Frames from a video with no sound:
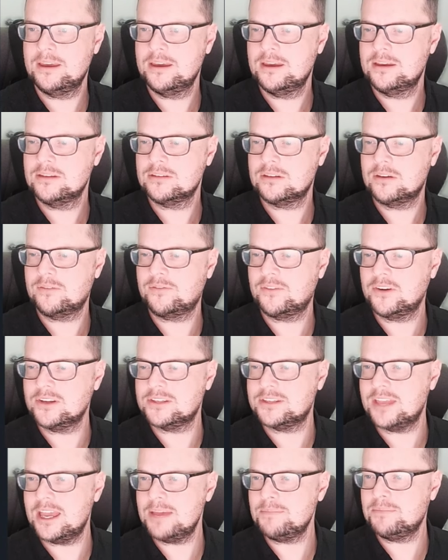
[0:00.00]
So for
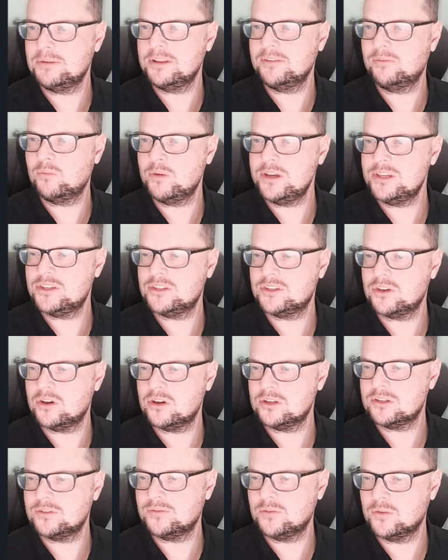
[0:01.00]
example, if we
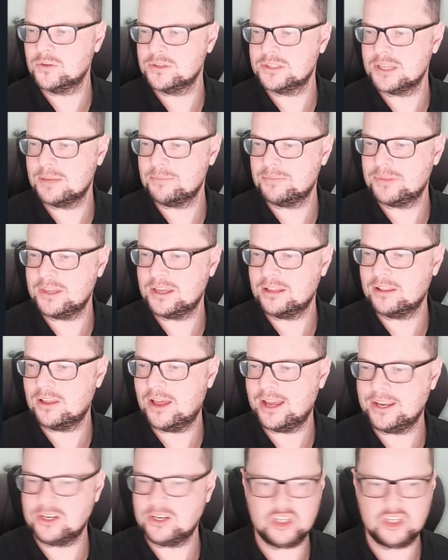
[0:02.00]
search for something
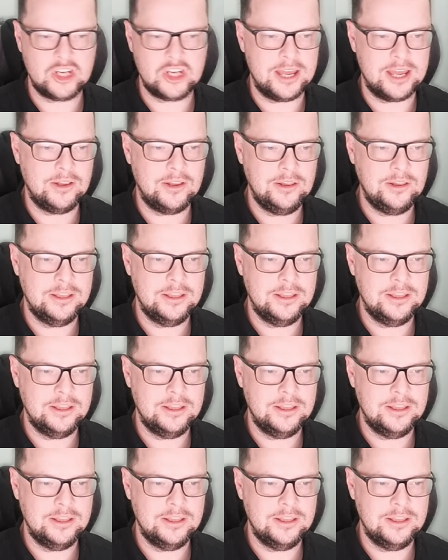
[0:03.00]
like Shell,